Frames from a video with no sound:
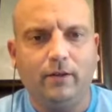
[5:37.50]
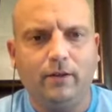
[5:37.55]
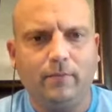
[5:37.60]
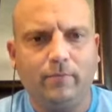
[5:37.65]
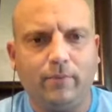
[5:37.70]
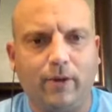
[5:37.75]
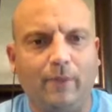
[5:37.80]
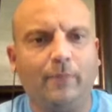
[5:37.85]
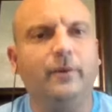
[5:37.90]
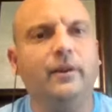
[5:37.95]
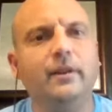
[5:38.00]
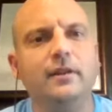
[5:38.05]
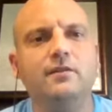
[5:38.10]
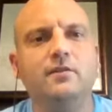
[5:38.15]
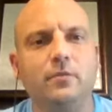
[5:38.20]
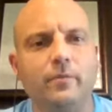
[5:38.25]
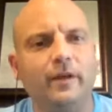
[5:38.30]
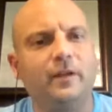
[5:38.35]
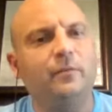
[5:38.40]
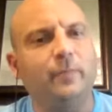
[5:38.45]
probably the
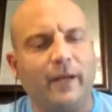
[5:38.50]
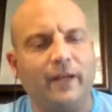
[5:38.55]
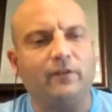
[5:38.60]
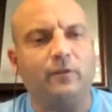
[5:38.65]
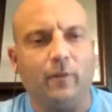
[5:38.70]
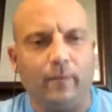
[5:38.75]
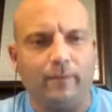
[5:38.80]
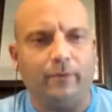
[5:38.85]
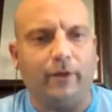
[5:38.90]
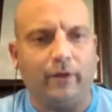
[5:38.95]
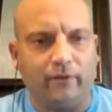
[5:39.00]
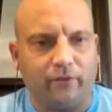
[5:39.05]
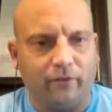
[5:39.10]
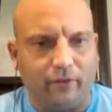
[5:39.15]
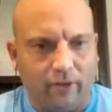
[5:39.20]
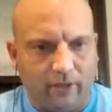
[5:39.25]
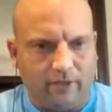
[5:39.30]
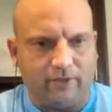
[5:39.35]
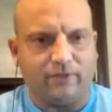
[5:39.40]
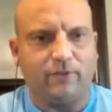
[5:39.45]
two best basketball players in
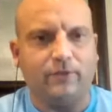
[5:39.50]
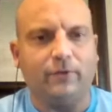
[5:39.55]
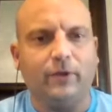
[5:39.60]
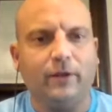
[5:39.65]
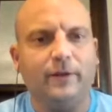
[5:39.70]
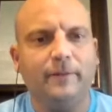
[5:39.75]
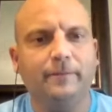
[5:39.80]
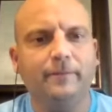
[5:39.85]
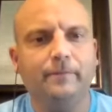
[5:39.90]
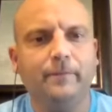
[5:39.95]
history.